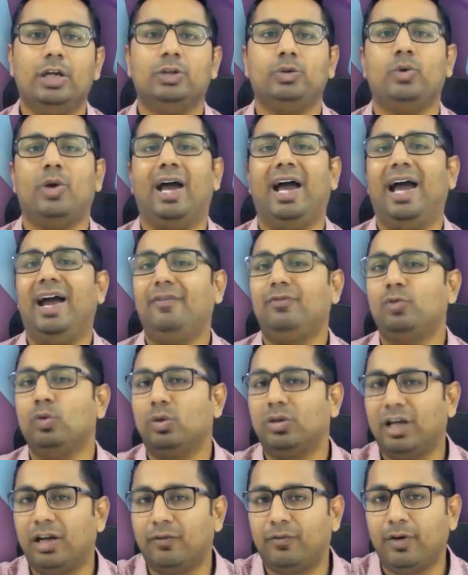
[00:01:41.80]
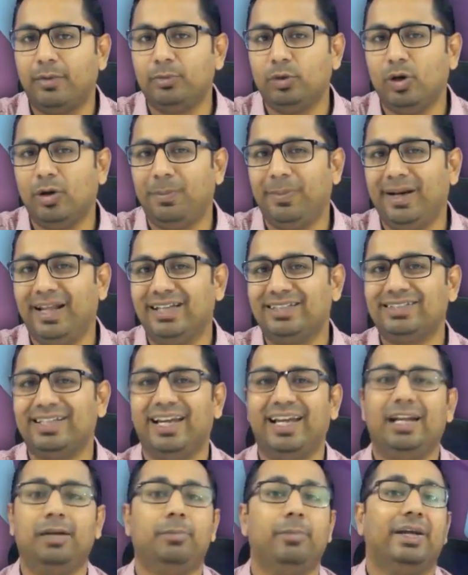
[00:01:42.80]
you have to confirm your place
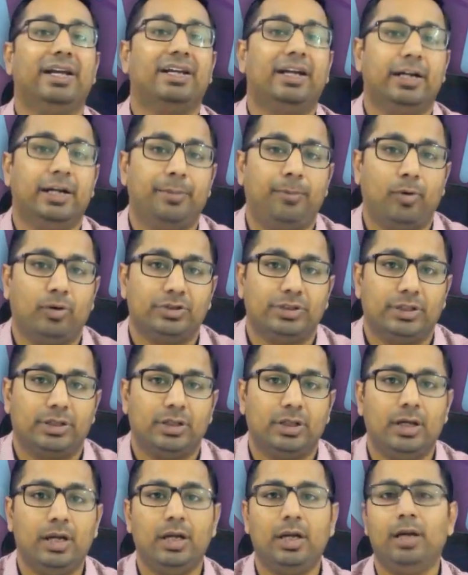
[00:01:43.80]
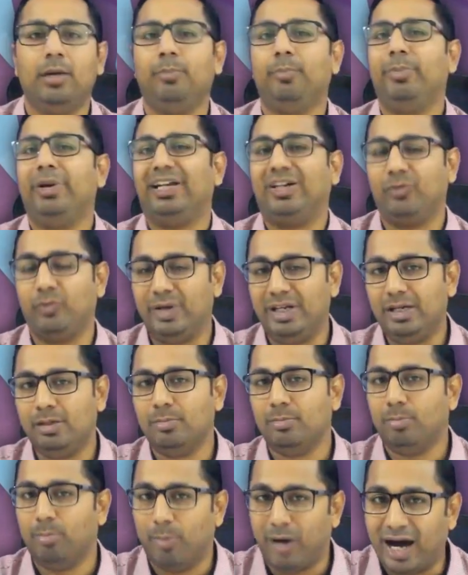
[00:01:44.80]
and make a deposit.
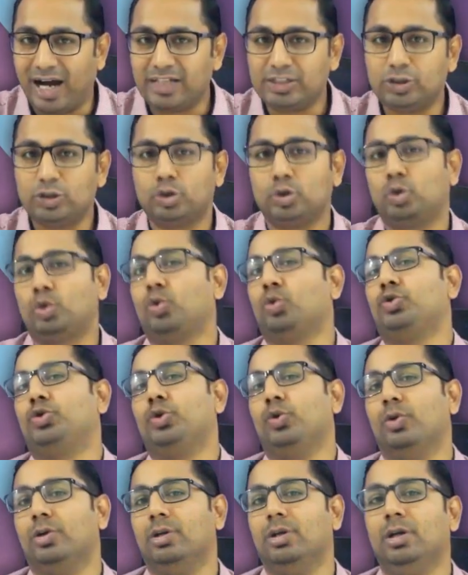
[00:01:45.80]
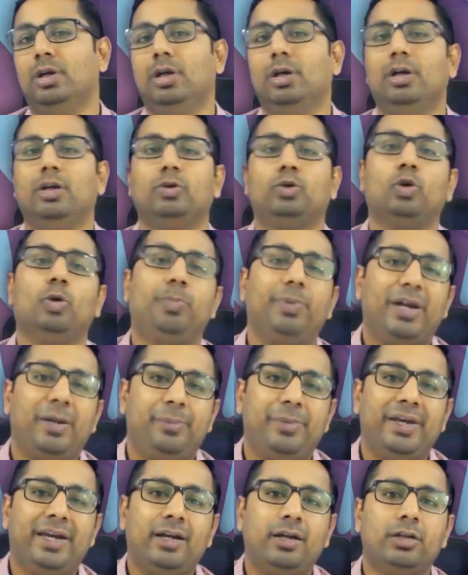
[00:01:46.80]
Between March to June, to
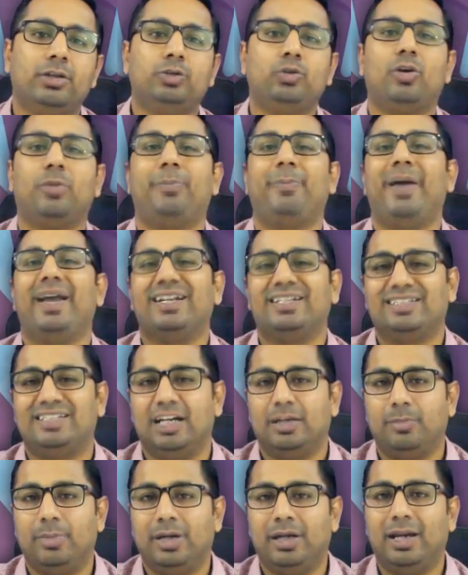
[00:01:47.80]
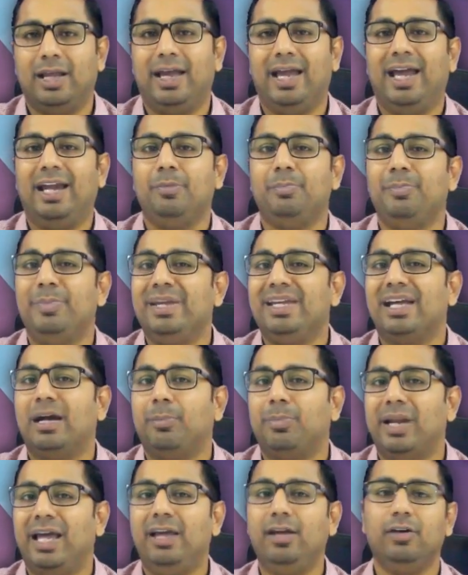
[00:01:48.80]
prepare your bank statement and being
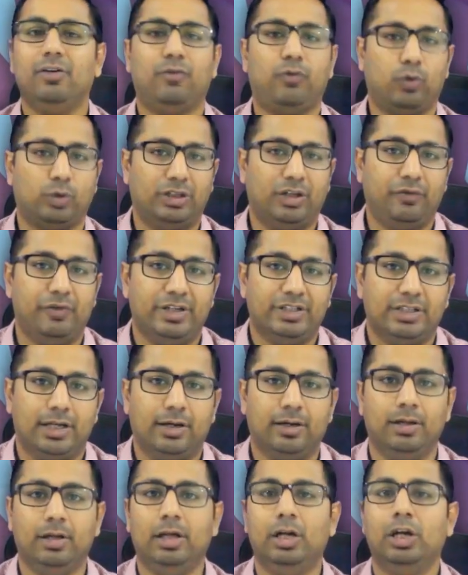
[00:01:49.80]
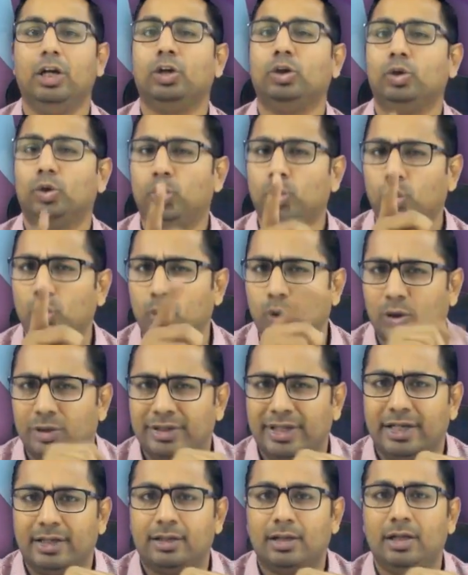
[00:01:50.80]
applied for the visa. Do
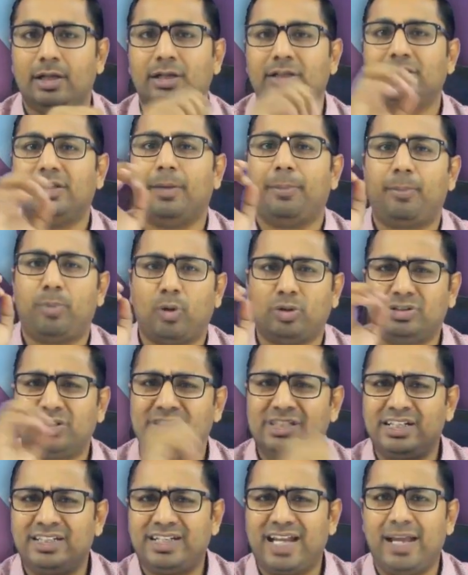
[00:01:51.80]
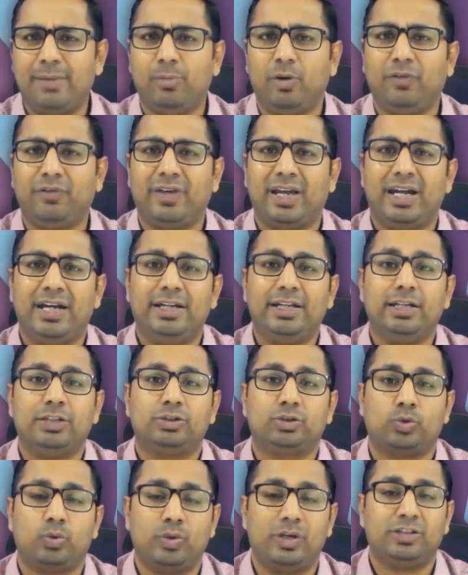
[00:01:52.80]
note that the processing time of
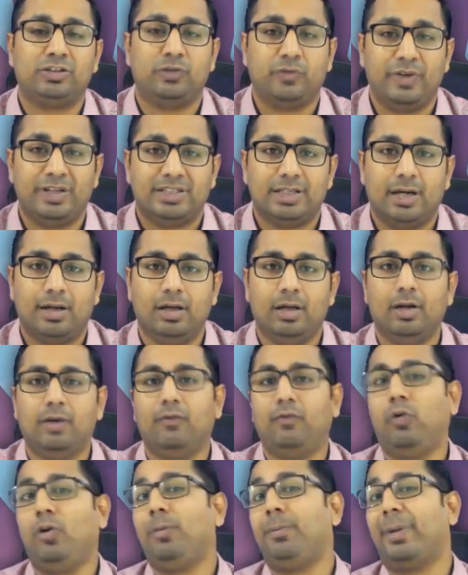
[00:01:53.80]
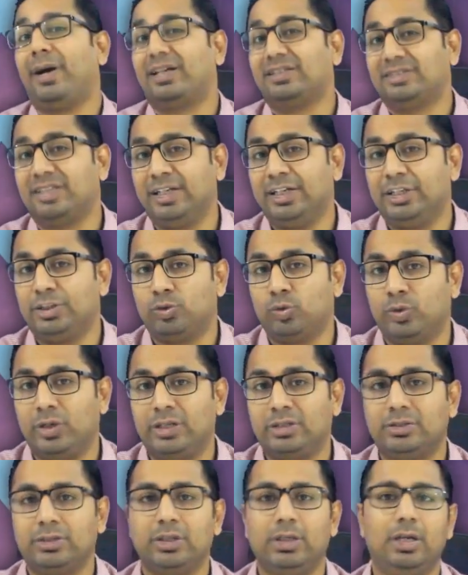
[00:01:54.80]
Canadian students visa for Pakistani
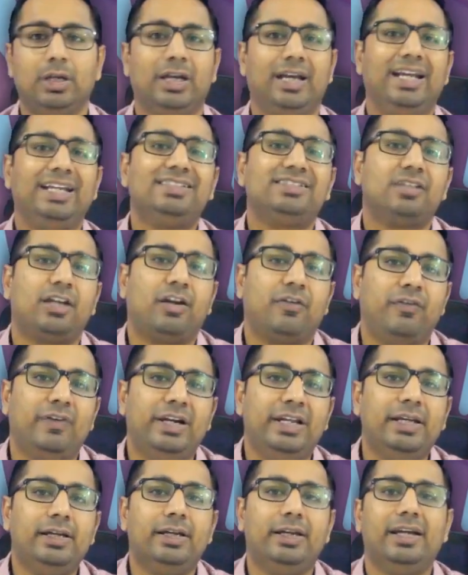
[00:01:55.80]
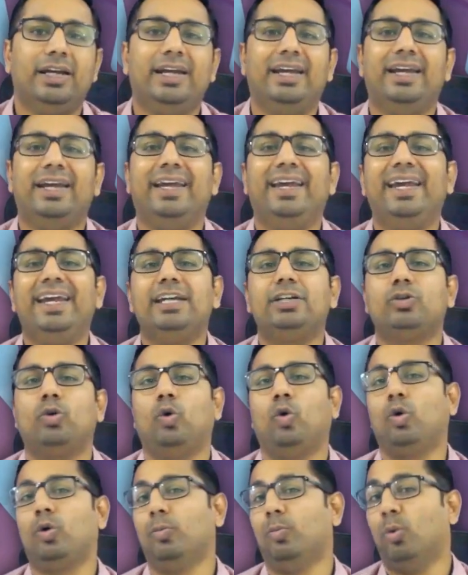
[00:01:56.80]
students is roughly 8
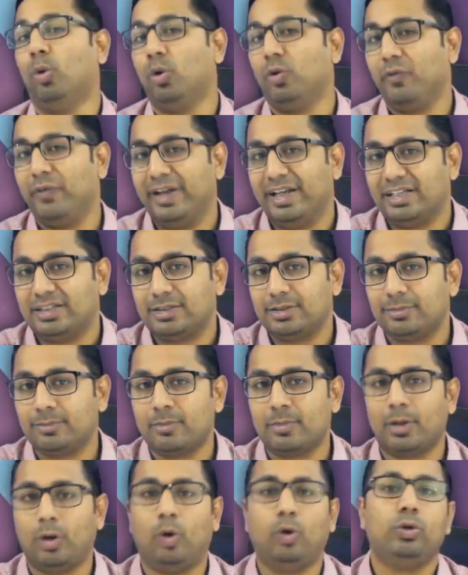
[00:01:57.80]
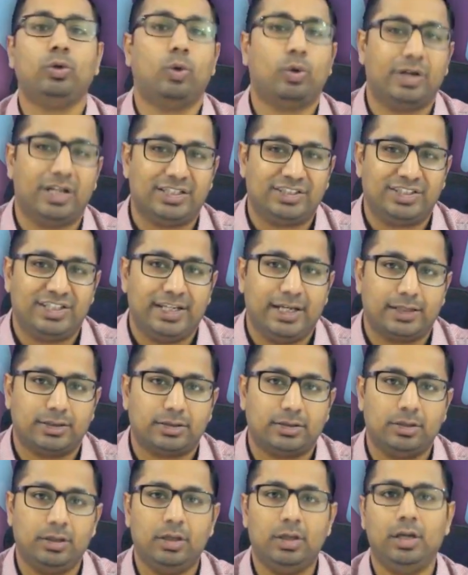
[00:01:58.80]
or more weeks, or known as
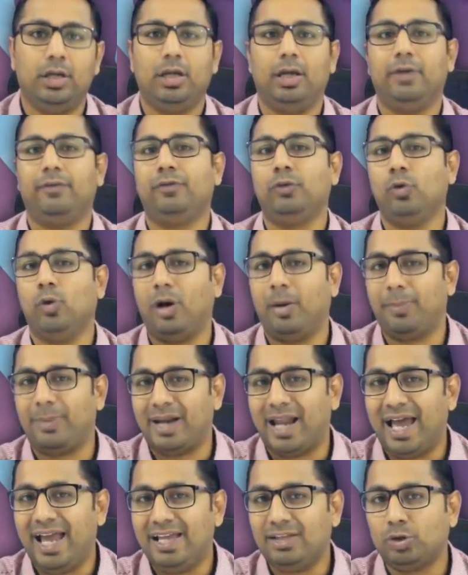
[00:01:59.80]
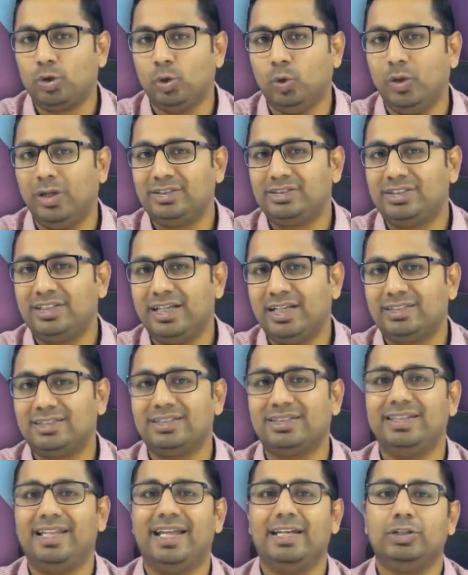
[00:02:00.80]
SDS. If you apply through
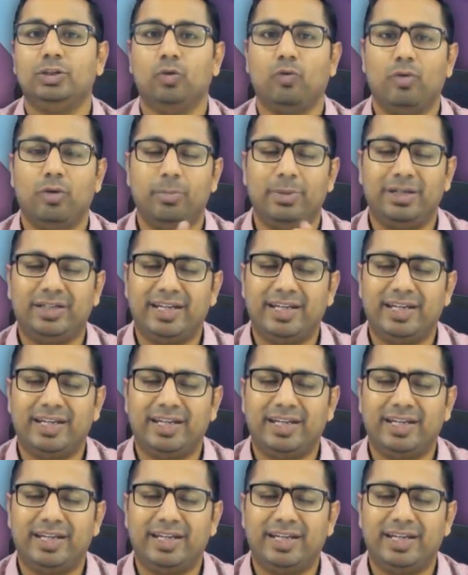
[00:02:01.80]
SDS, then you will be